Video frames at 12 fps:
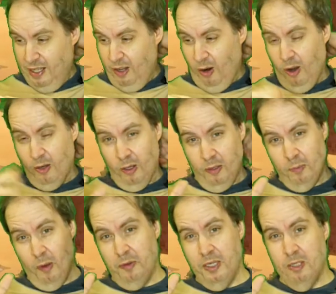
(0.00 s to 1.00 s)
are
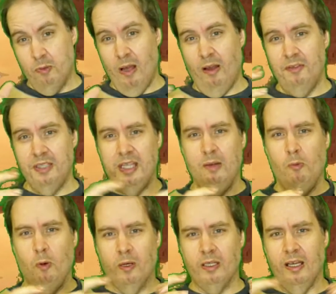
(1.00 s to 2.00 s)
both d12s and they
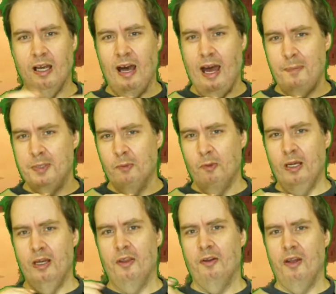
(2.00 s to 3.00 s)
work opposite one
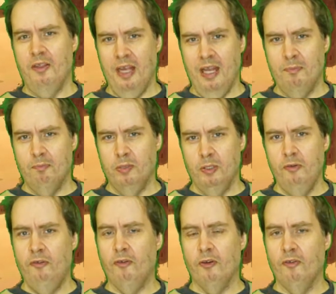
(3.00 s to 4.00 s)
another and then blue
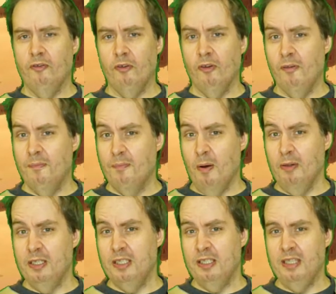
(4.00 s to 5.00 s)
for, for
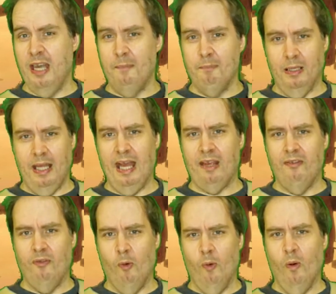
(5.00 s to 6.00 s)
bonuses and black
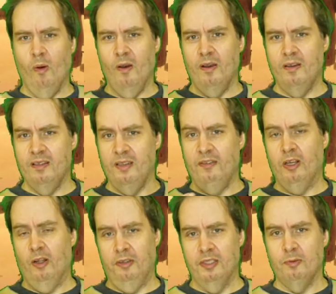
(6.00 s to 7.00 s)
for
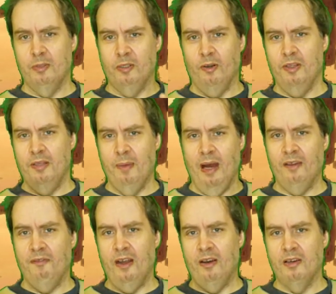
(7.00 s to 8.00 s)
difficulties which are the
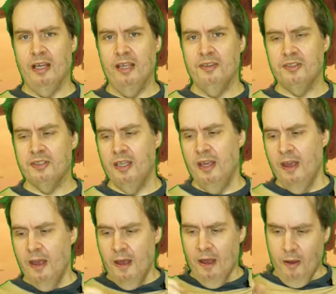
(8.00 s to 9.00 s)
modifier dice
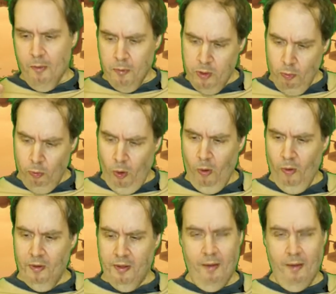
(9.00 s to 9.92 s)
you roll a